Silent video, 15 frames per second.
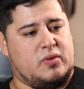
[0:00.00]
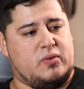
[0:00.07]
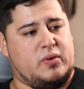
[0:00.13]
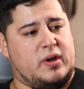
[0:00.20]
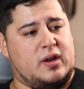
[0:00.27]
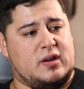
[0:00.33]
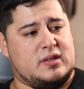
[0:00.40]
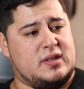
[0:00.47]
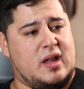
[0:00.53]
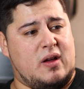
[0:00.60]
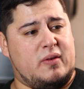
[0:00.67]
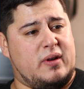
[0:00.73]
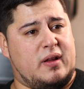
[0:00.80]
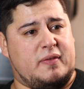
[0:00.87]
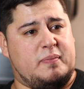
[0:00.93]
3 years
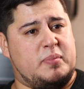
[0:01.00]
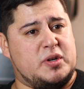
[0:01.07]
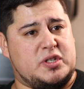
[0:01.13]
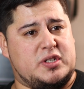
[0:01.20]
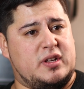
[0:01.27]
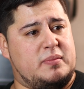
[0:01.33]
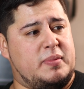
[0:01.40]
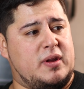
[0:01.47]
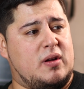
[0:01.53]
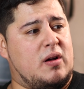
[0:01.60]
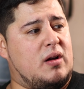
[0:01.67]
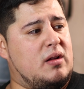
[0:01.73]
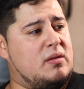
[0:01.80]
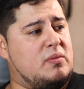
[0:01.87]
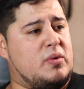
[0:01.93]
now, and I've pushed it
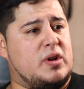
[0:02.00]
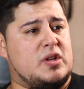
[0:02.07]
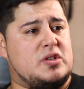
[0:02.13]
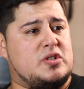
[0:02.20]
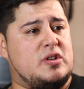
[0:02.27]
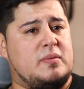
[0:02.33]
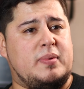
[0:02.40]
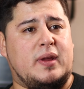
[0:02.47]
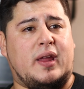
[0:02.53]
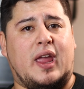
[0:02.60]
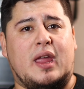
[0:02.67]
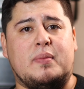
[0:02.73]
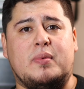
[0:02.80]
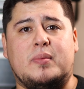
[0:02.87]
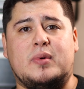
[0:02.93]
beyond what it should be
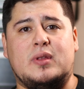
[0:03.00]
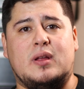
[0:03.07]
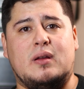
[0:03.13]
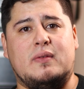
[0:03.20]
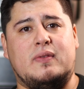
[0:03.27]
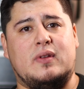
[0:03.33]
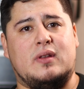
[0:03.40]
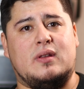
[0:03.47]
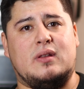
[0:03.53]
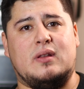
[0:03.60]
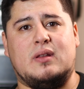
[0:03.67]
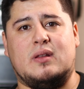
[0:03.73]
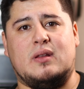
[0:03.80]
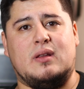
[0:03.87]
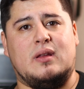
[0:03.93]
capable of, and
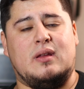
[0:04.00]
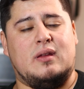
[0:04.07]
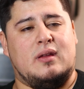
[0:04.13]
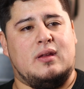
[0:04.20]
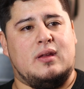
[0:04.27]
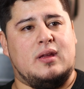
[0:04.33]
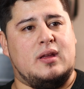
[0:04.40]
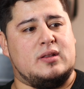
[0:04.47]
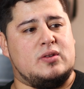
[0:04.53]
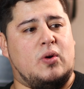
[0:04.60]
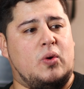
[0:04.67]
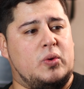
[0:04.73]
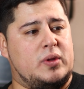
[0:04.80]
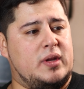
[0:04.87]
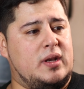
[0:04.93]
it's
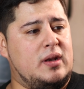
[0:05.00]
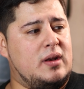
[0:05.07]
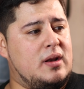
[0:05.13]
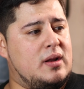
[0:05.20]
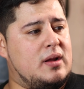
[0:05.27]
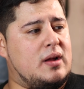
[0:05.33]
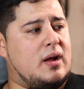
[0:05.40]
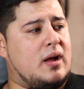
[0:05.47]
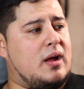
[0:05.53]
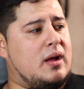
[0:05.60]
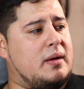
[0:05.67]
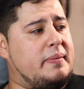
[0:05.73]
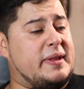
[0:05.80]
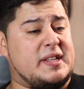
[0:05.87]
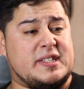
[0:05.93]
holding.
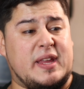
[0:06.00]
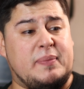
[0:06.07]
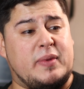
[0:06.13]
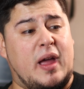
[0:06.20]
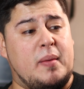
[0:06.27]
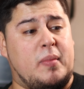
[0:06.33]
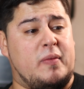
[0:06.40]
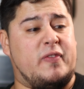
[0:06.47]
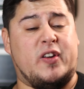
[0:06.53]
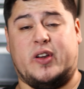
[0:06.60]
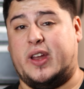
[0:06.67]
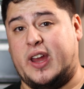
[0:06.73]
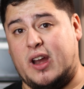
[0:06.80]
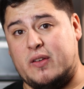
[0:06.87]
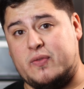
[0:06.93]
But at the same time, I'm
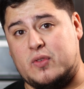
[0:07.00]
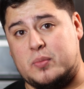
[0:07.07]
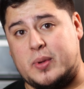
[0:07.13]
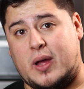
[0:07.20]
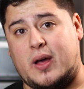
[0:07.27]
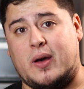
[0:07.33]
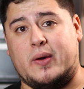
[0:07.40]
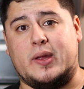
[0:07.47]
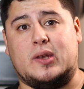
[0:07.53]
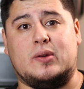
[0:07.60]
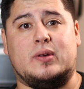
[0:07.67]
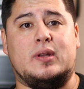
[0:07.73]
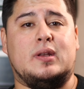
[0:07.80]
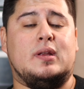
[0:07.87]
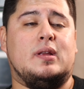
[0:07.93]
very careful about how I
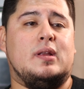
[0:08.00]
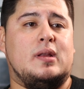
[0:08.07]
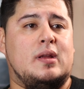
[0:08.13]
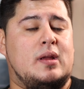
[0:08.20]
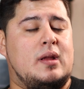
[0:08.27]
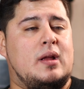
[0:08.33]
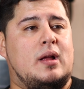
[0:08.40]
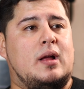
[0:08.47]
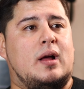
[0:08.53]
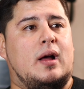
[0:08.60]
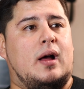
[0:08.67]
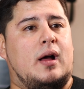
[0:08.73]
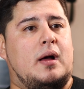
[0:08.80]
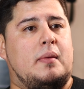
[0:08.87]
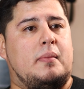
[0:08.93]
do it.
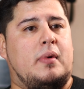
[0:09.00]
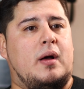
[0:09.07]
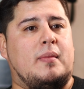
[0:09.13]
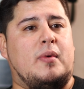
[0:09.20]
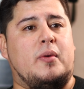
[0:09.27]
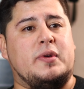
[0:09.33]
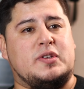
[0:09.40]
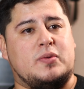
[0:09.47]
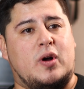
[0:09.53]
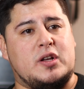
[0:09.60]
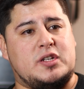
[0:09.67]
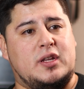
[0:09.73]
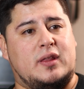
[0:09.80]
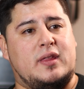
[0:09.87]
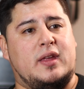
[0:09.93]
I'm always
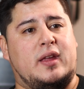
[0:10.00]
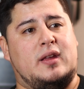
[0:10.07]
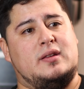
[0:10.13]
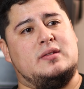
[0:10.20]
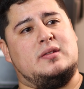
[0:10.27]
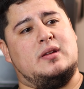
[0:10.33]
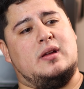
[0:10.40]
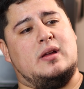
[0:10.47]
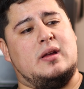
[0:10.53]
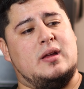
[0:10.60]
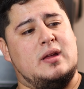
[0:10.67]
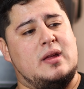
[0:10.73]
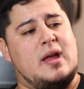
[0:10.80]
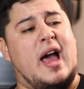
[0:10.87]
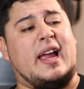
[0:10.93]
watching things. I
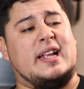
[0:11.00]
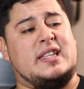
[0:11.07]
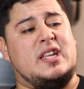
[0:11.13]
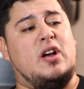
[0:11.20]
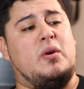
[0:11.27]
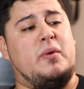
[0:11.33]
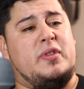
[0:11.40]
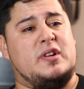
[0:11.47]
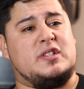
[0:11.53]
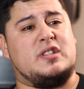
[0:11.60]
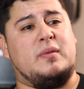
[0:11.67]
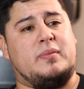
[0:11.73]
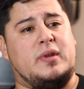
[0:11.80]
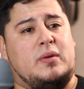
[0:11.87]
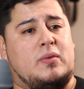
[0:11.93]
can tell when there's
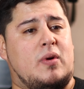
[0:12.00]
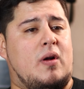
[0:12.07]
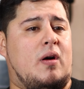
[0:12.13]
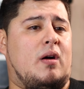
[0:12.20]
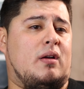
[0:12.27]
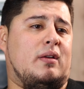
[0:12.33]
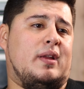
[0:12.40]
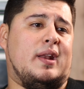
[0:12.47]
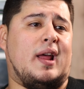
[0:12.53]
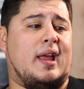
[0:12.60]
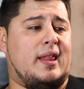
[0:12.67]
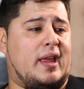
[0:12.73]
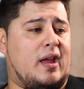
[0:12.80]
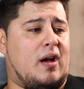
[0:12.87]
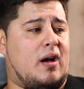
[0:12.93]
something wrong, and
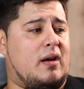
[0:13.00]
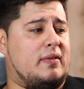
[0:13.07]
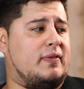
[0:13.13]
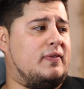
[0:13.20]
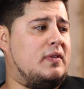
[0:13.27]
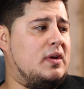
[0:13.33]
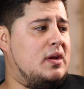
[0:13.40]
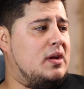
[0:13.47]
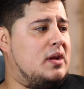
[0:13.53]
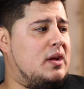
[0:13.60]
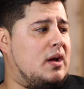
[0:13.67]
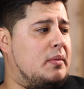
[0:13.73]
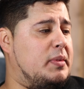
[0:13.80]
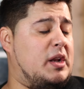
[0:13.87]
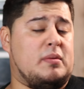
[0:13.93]
I lay off.
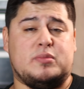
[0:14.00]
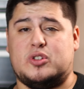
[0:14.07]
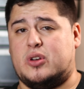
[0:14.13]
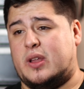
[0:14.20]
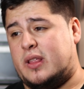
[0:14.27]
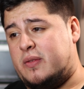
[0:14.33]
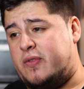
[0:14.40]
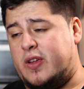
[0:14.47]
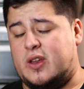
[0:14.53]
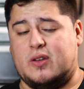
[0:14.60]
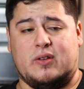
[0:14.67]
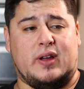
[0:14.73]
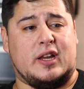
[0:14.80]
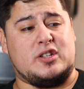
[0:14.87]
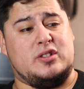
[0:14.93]
I mean, I'm sure in the
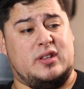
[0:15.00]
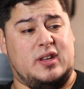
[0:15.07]
video